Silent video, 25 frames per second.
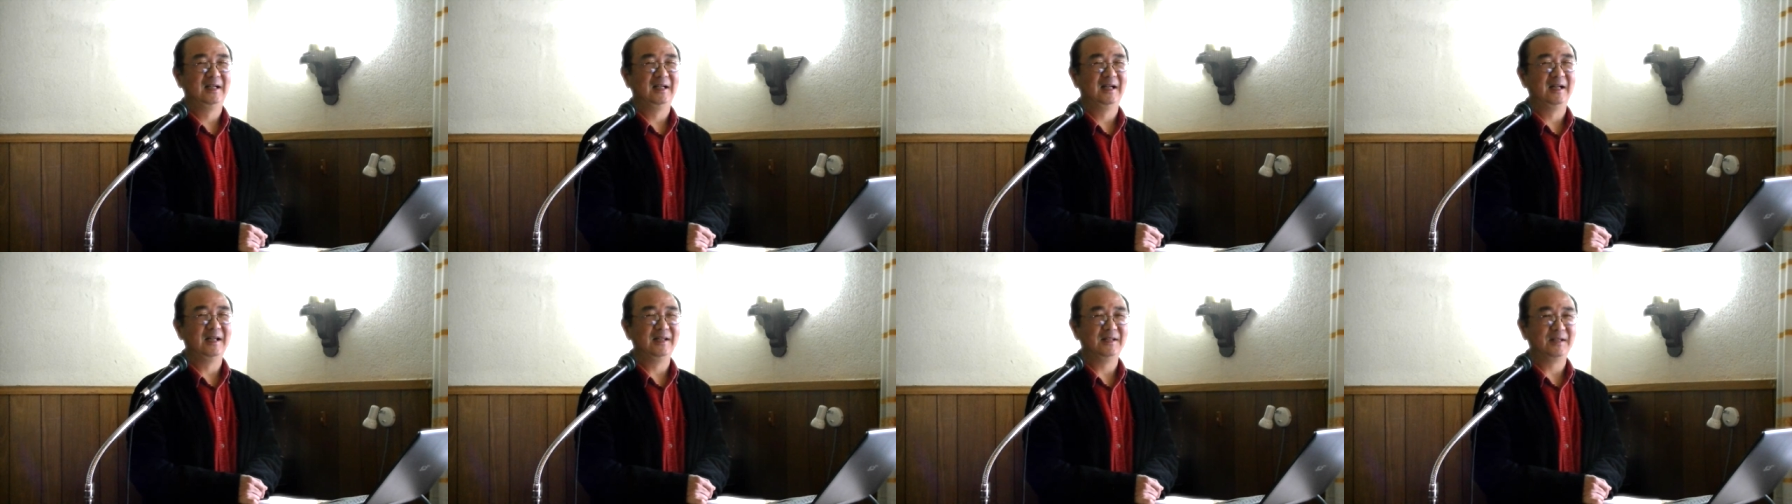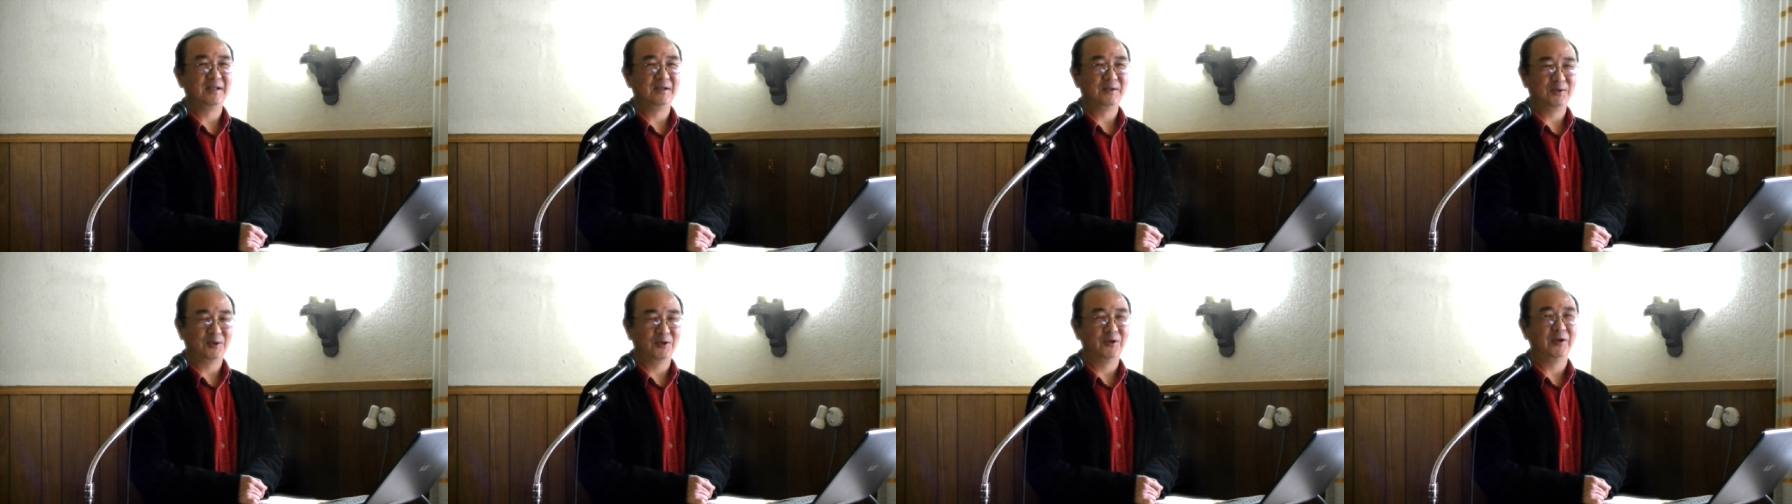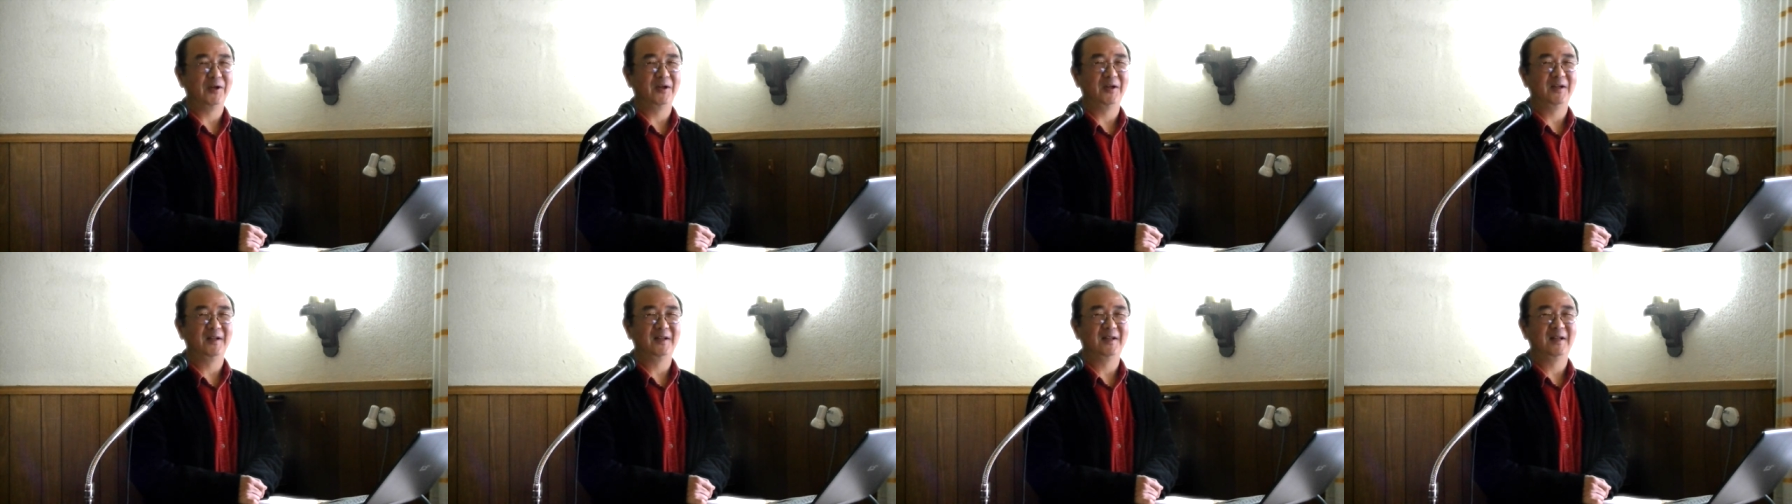I say,
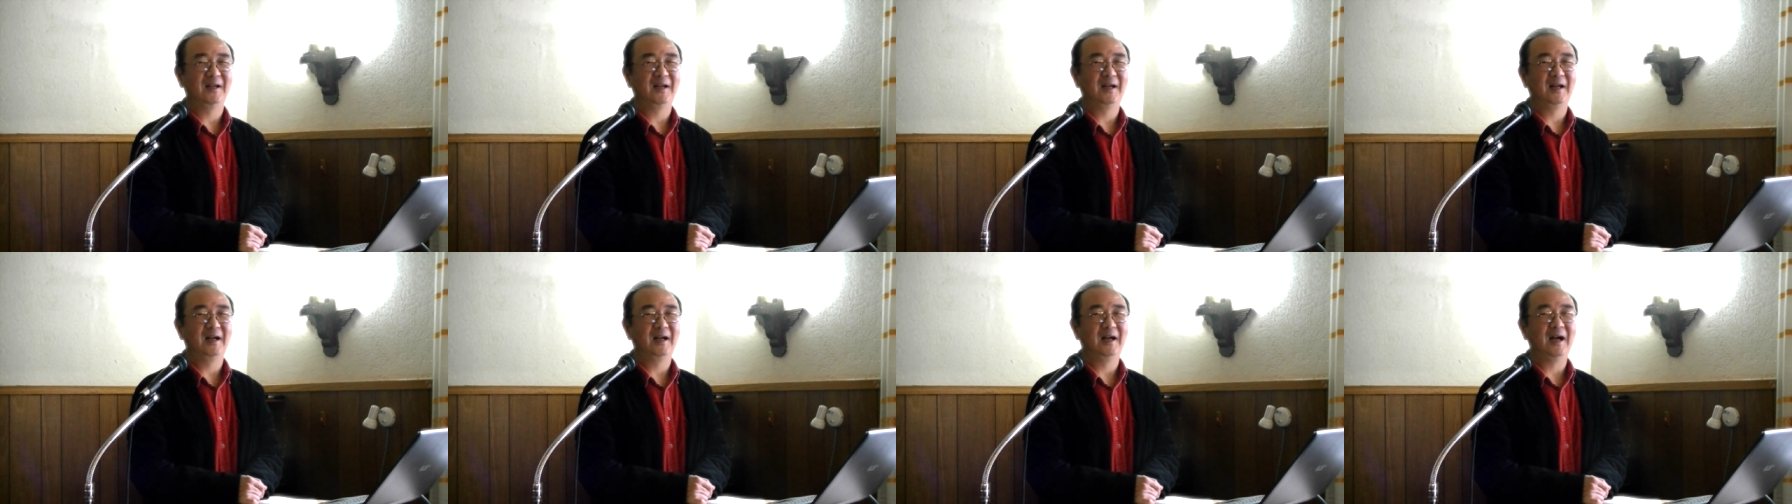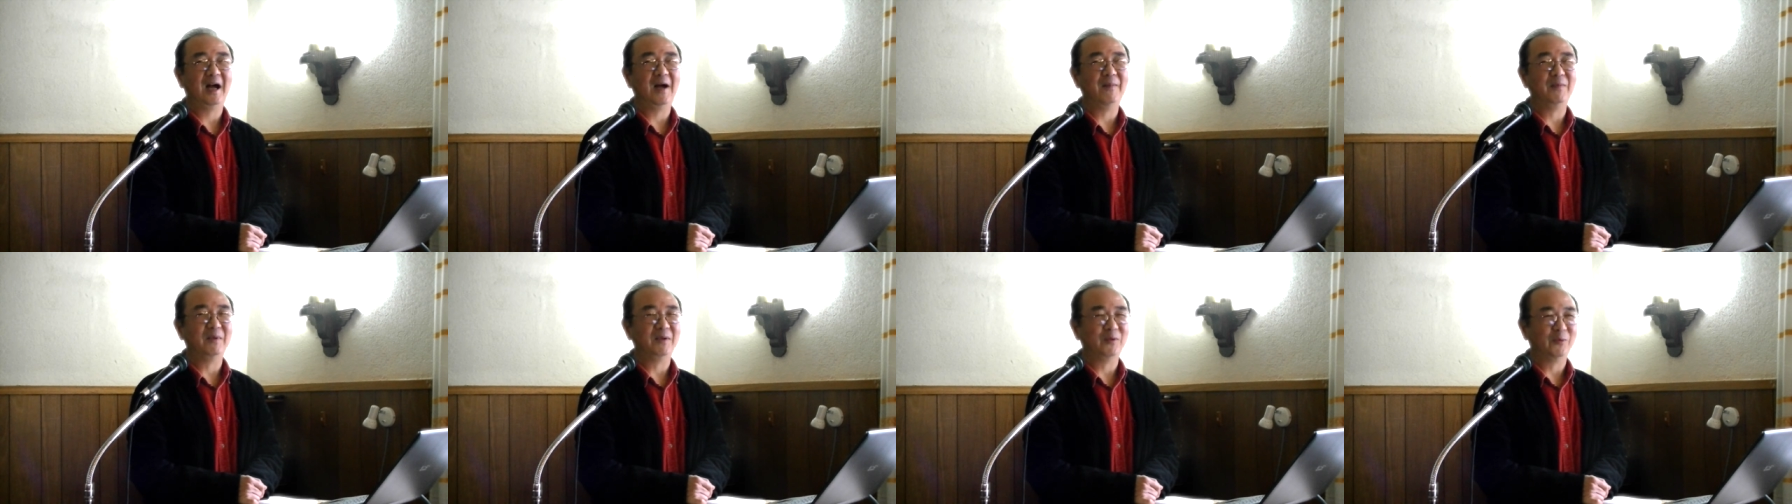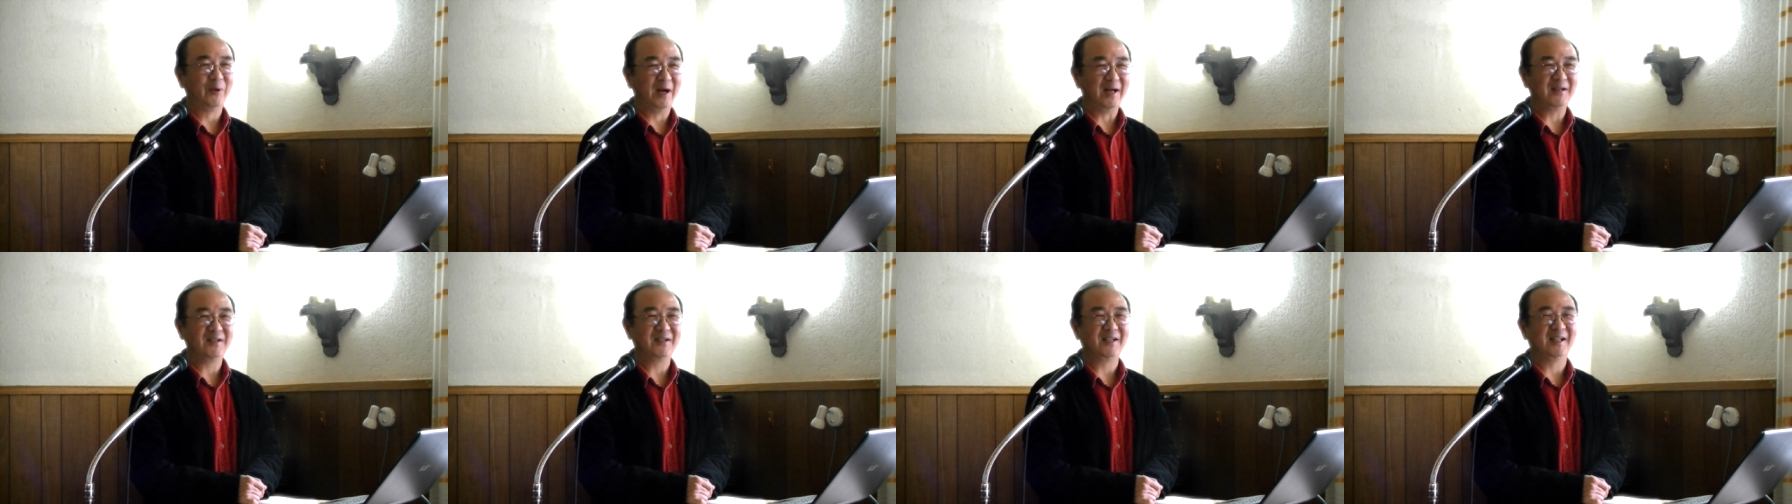sorry, I'm
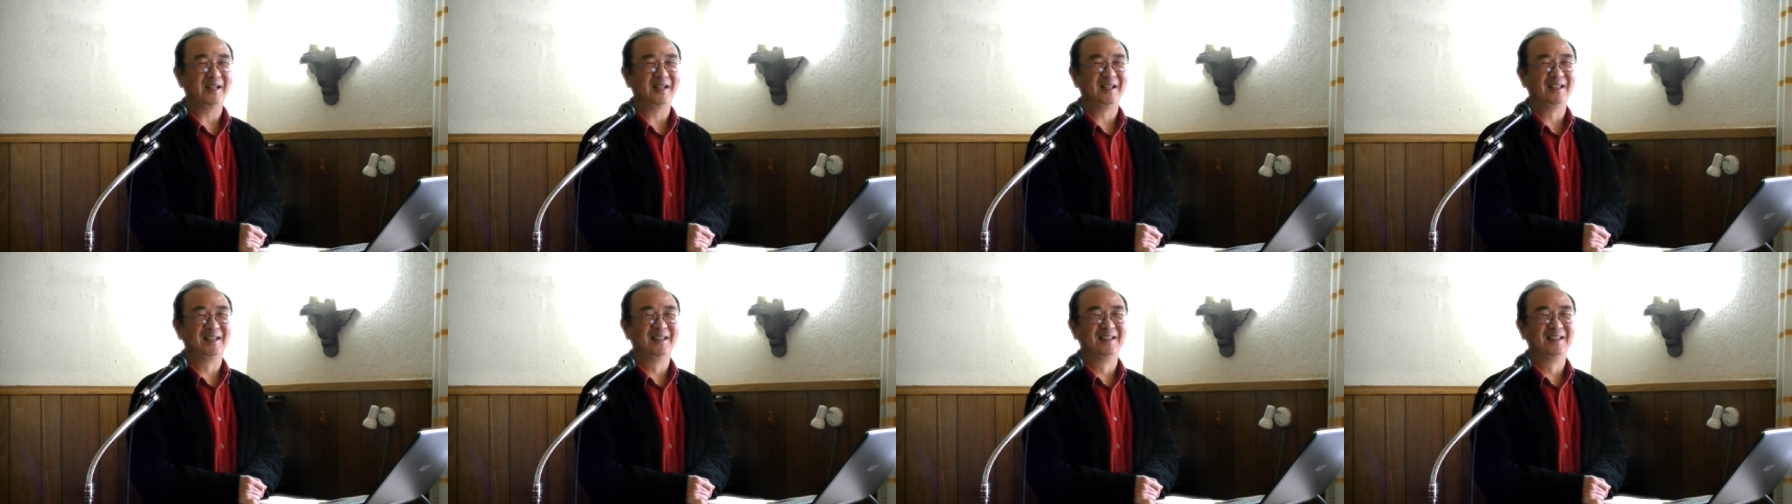resting.